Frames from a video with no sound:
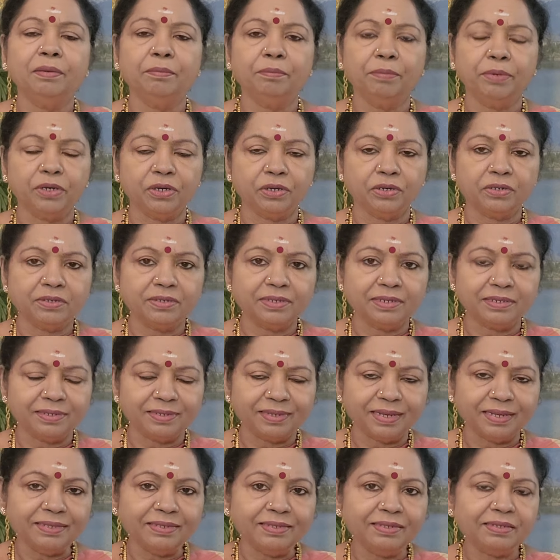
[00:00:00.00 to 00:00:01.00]
because the
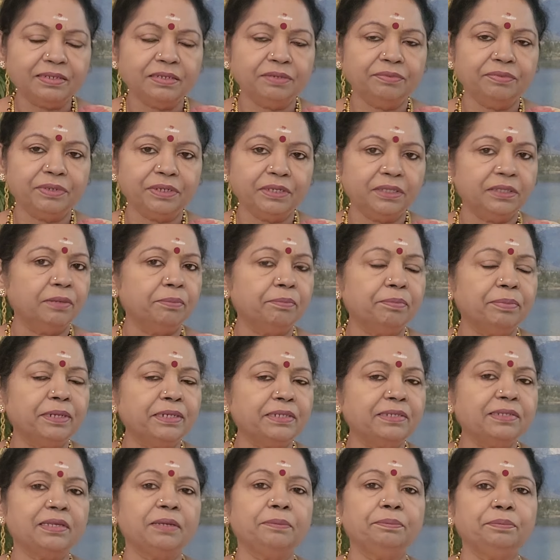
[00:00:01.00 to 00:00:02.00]
sensitivity, the
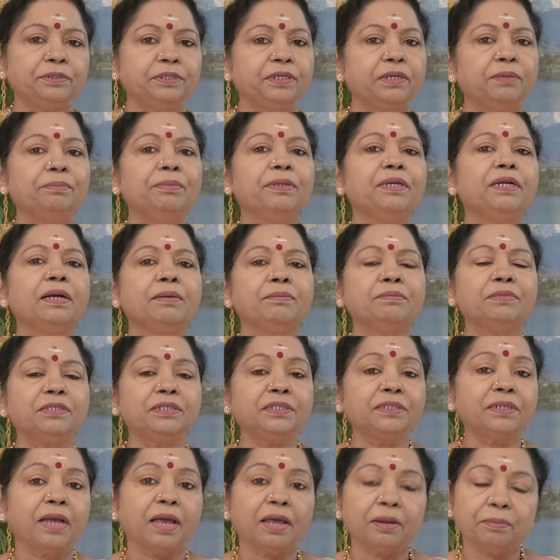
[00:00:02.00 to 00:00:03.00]
perception becomes
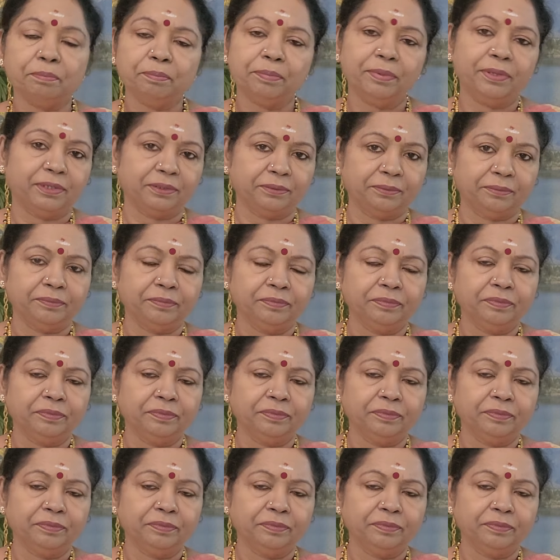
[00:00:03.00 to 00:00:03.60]
sharper.